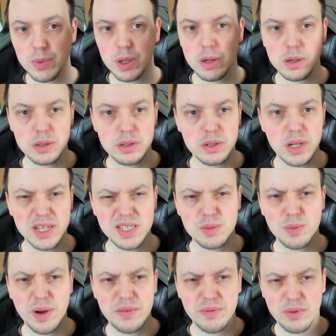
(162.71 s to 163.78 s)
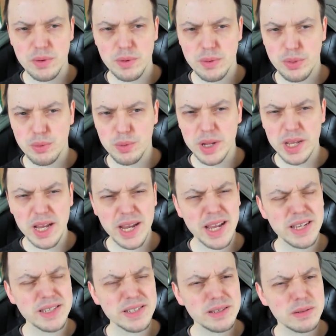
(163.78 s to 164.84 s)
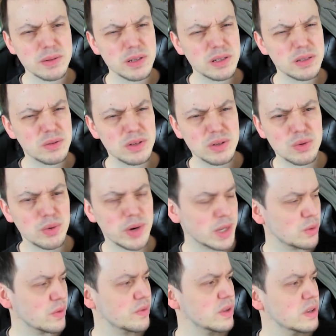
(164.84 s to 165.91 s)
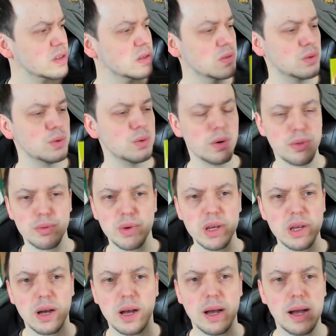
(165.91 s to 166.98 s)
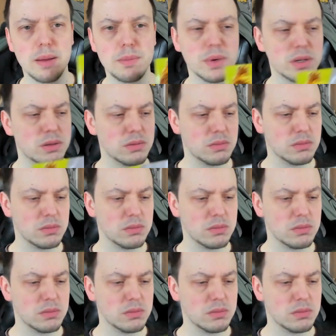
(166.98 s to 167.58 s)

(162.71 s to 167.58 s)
uh, Deluxe Wave 3, I guess, is, is correct with this? 2 or 3? I'm not